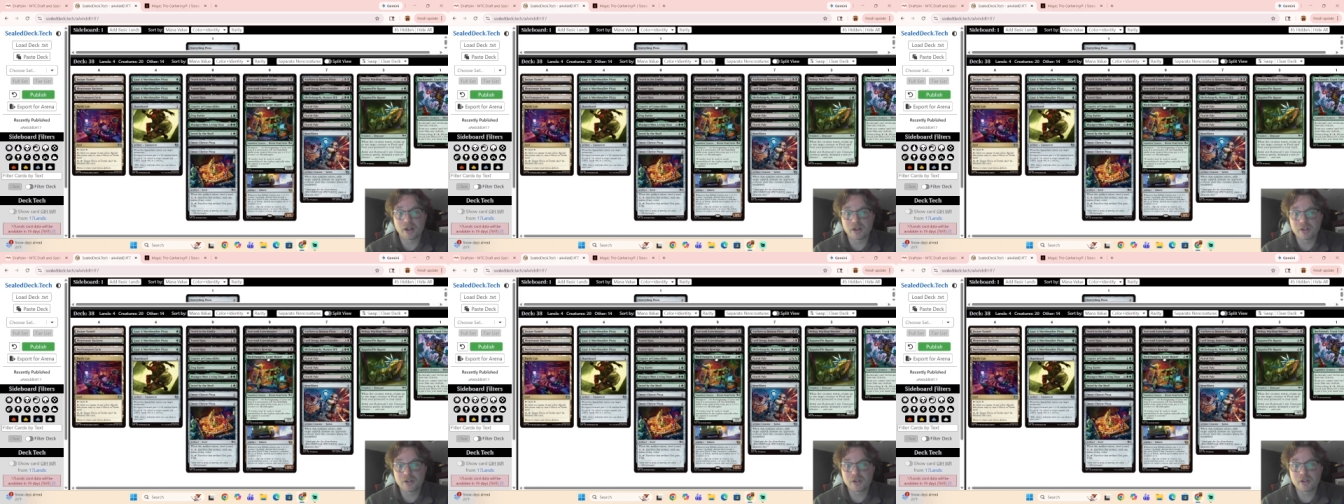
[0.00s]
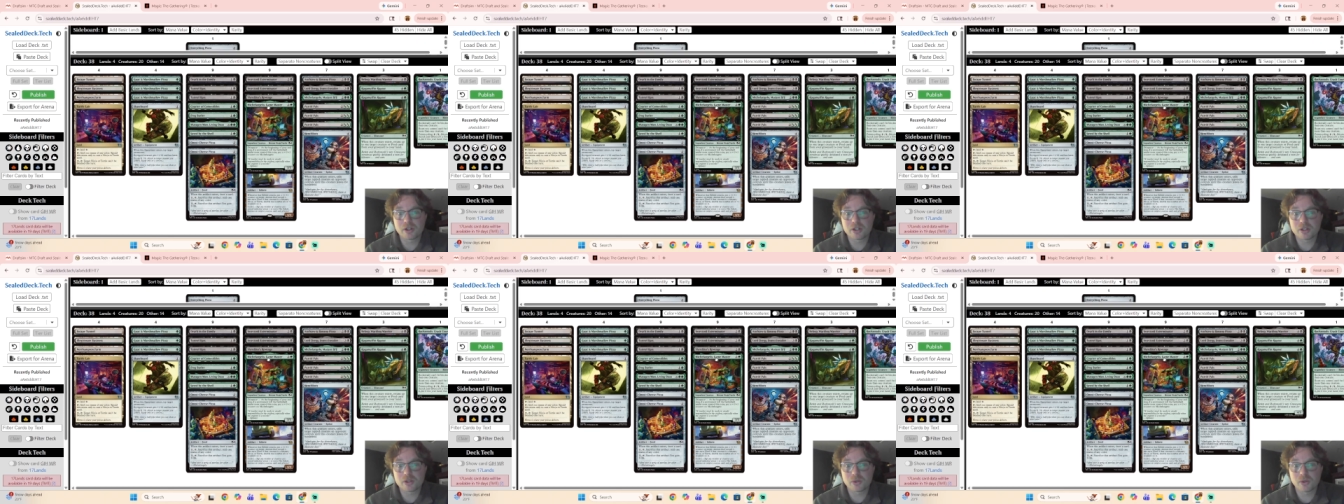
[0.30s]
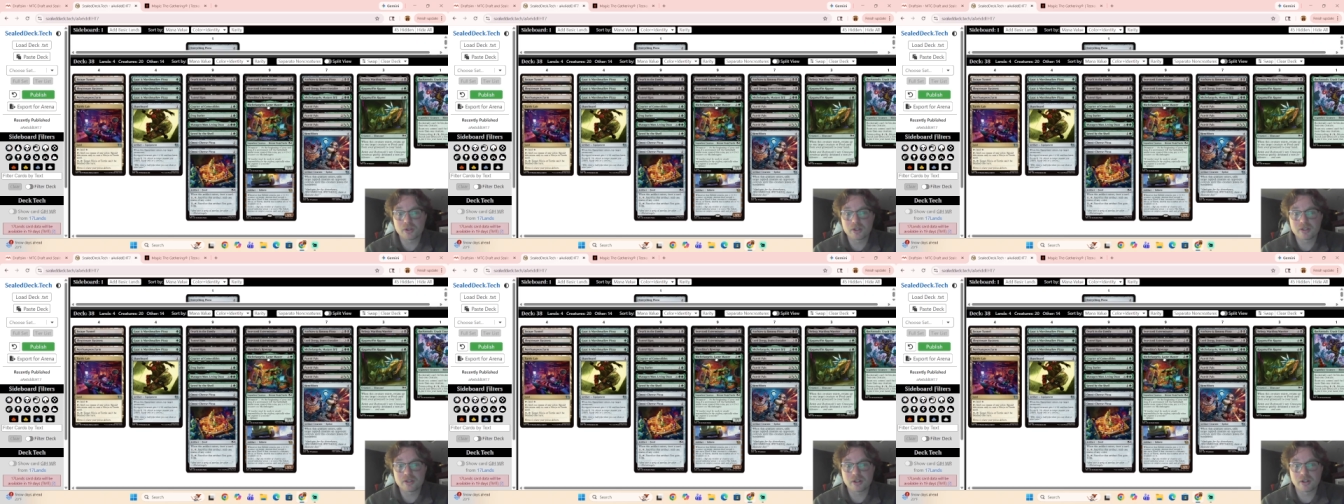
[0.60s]
under your
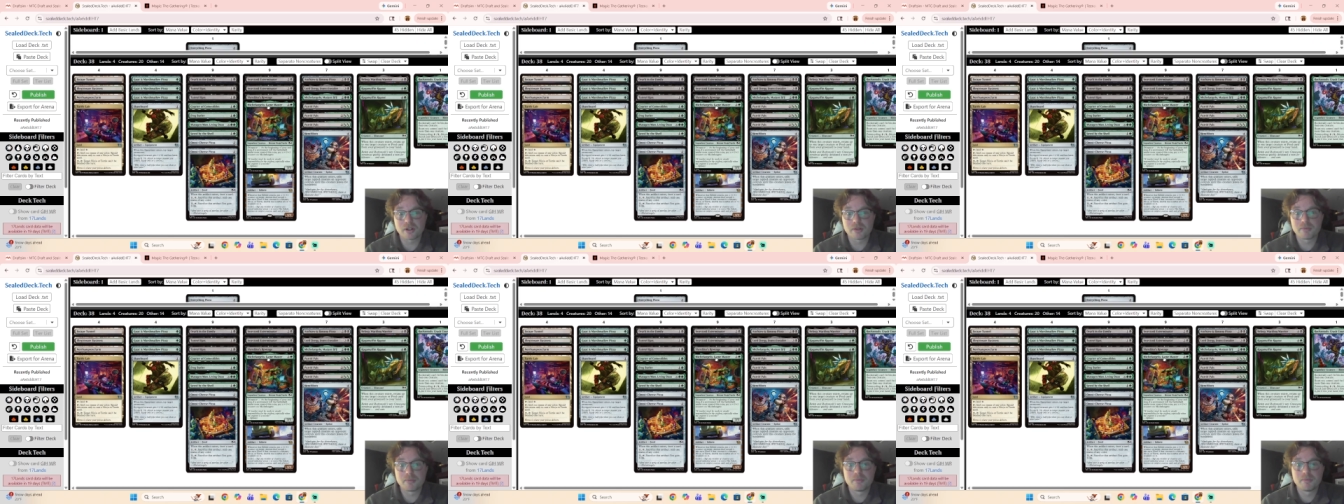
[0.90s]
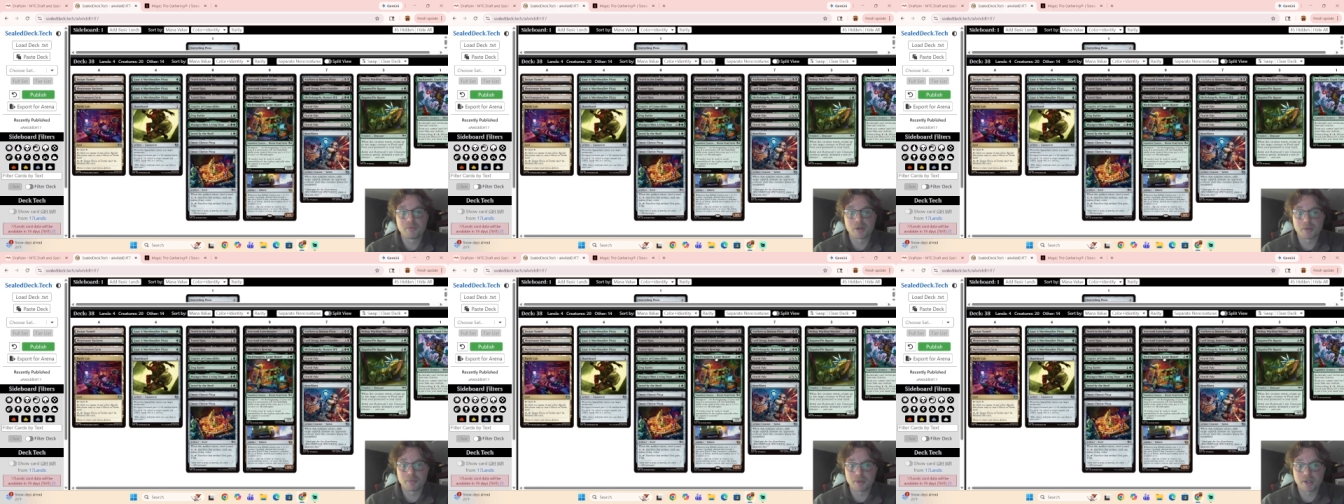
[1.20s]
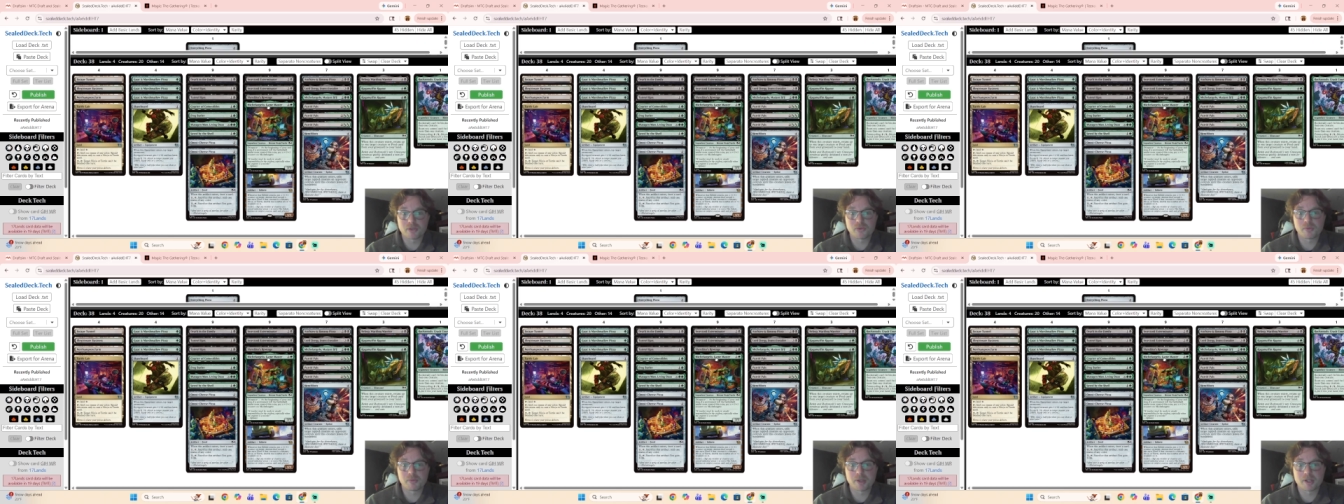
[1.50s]
control this turn, put a
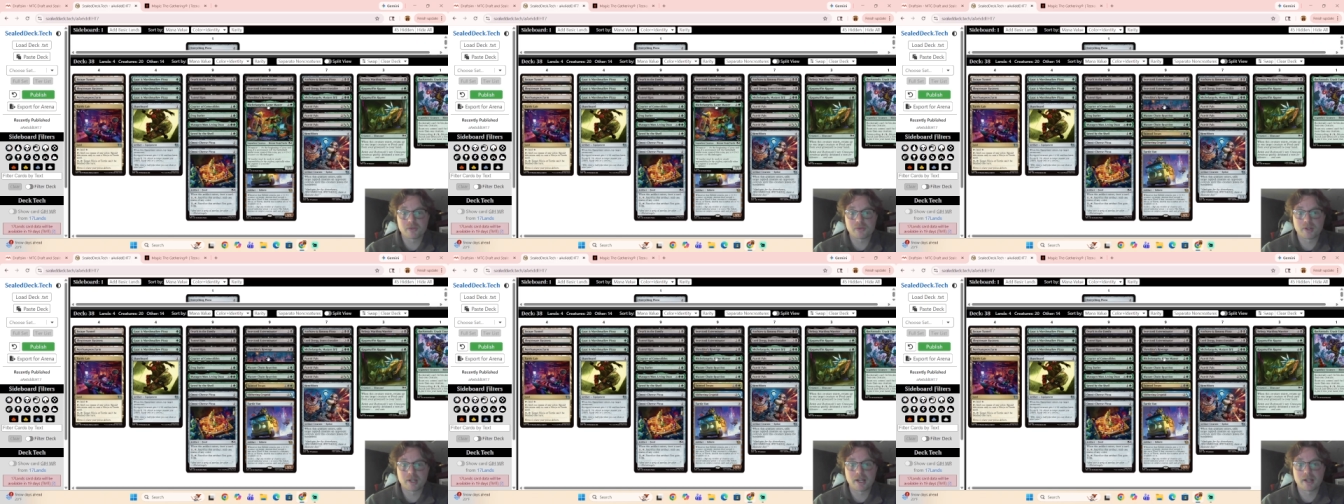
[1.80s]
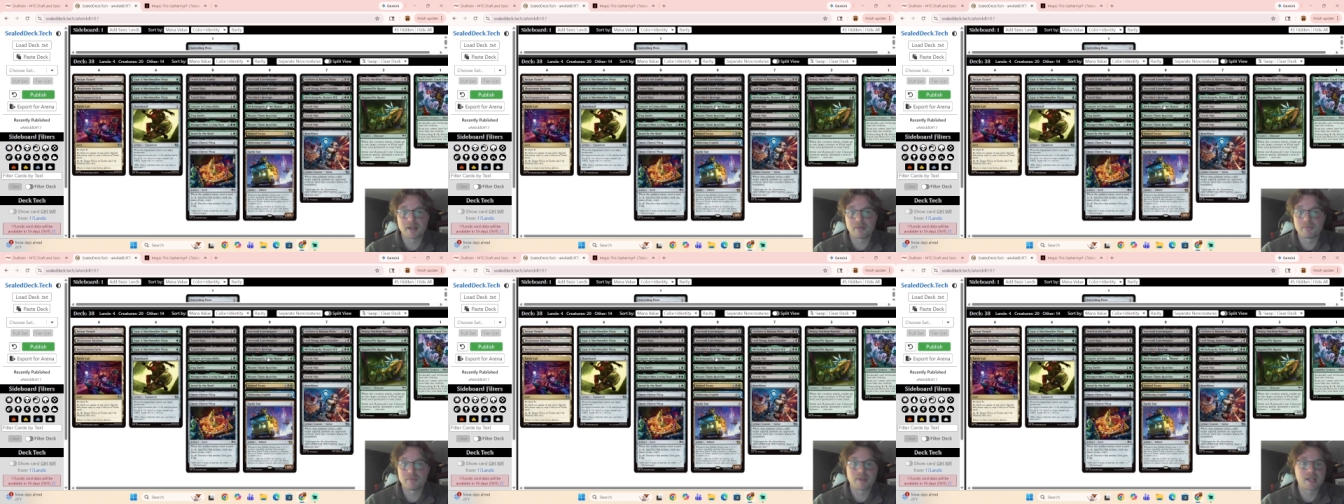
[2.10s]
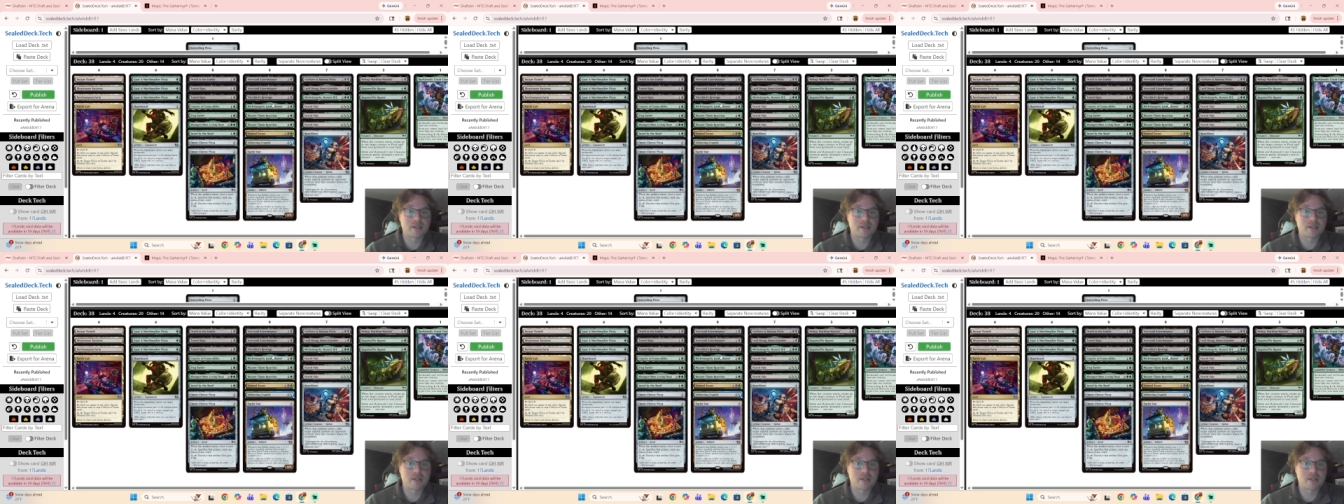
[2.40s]
+1/+1 on it.